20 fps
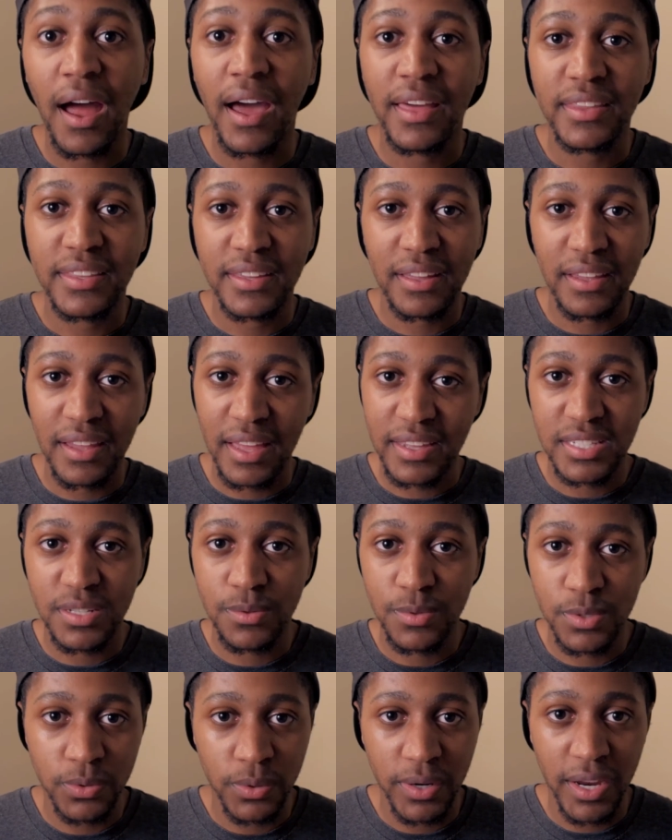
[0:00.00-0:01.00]
I think Alexei
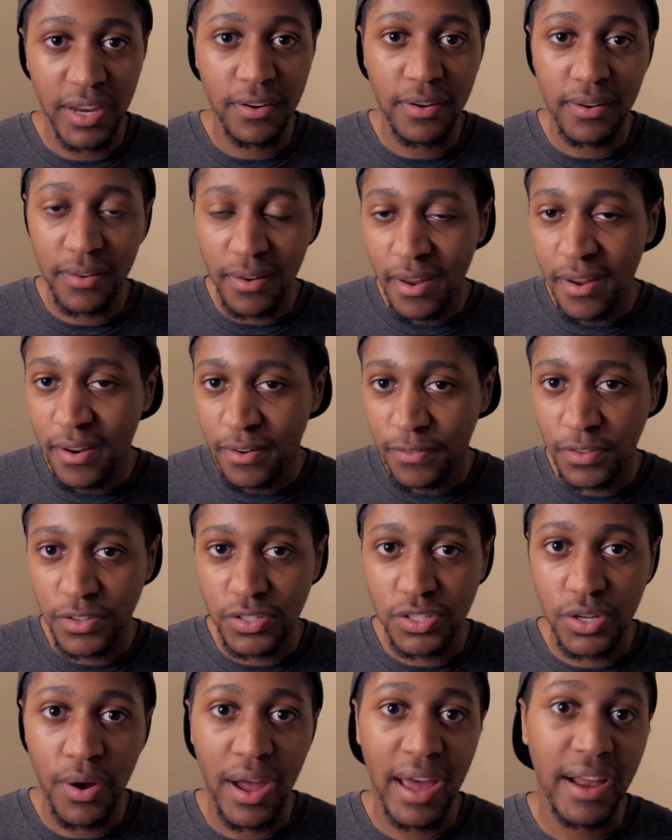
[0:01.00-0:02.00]
was great for the
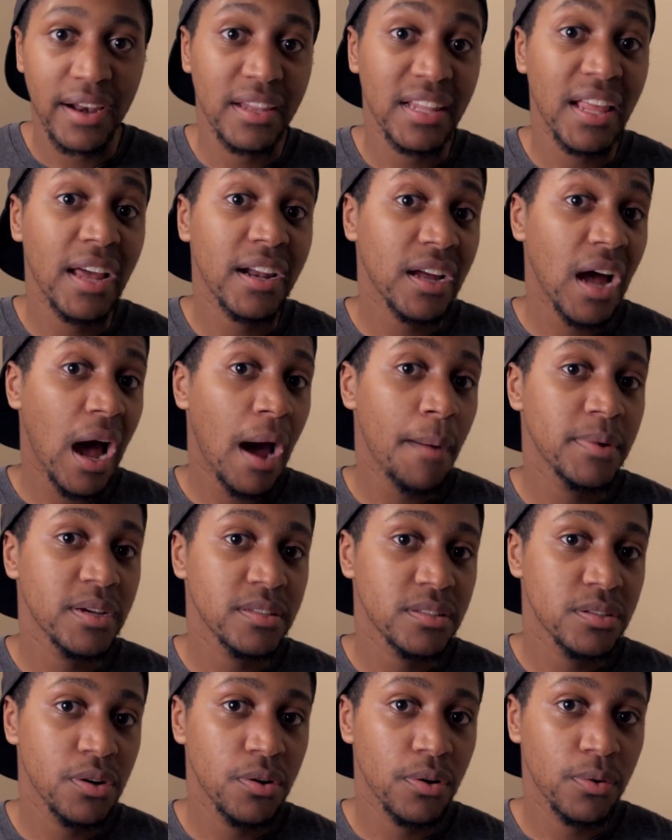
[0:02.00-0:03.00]
show. Added a lot of comedy,
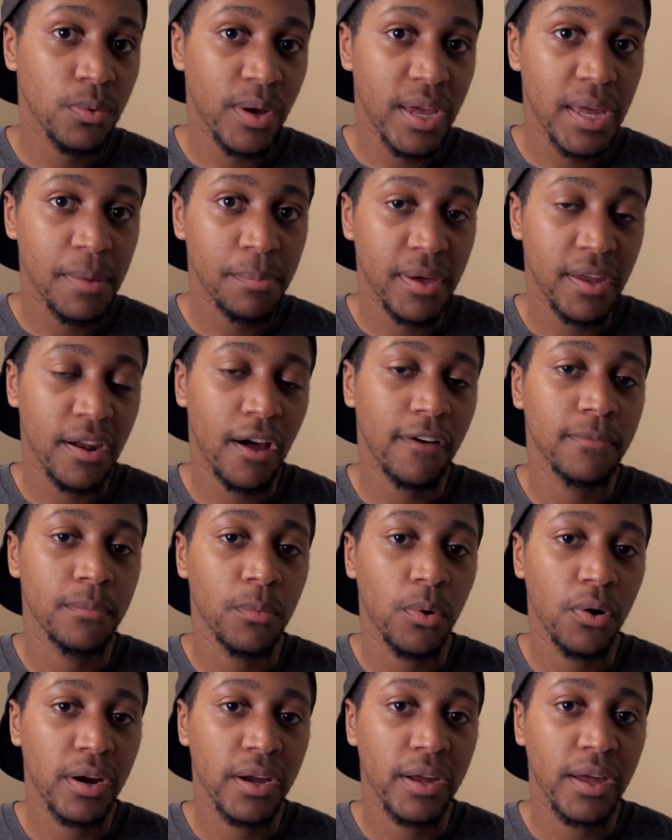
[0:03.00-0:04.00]
too, the way he played off
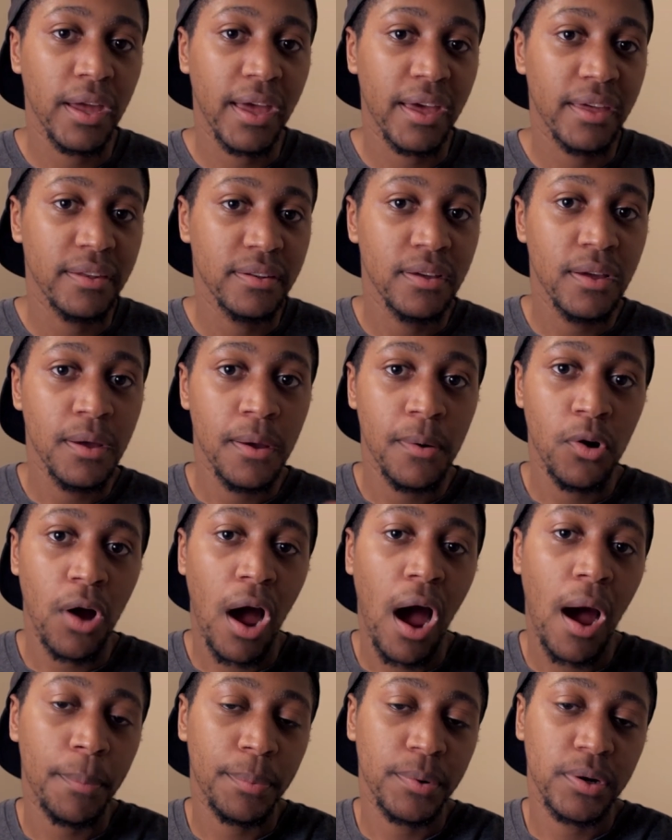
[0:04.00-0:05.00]
Maury and
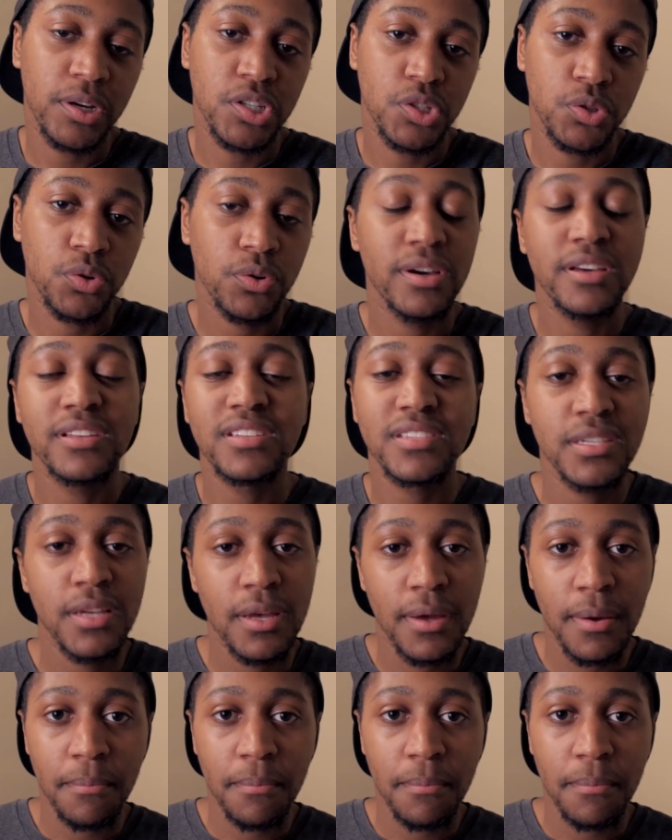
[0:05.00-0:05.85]
Hopper and Joyce.